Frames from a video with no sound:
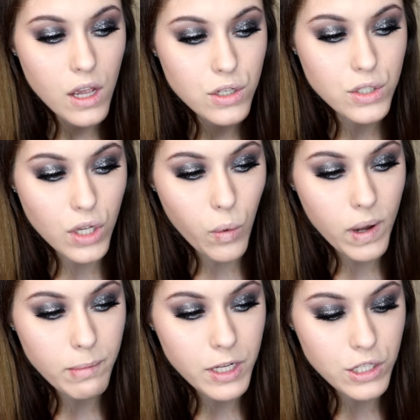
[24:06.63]
So what
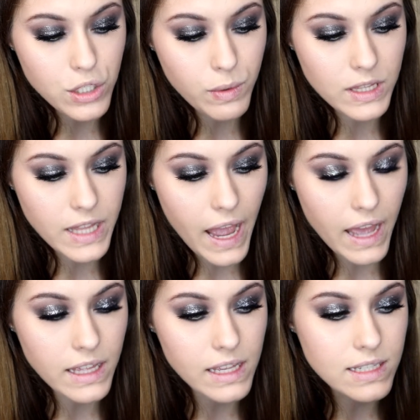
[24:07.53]
I'm going to do with
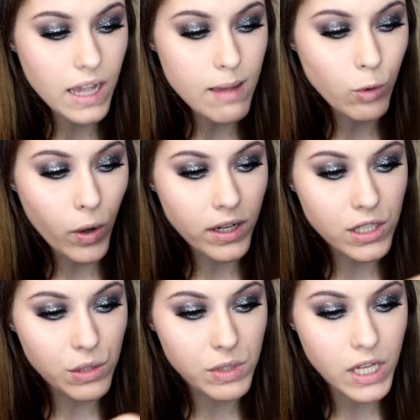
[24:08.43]
that is I'm going
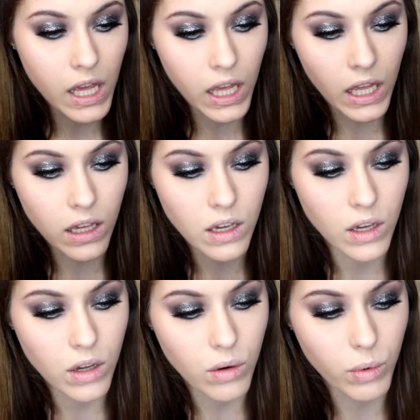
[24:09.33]
to take,
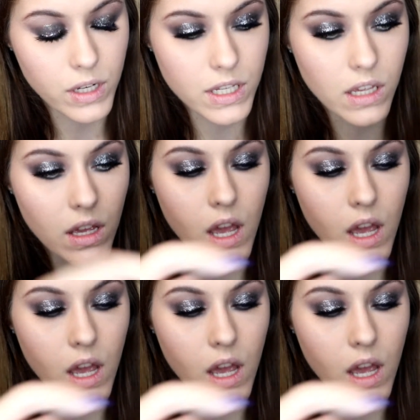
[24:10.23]
where is it?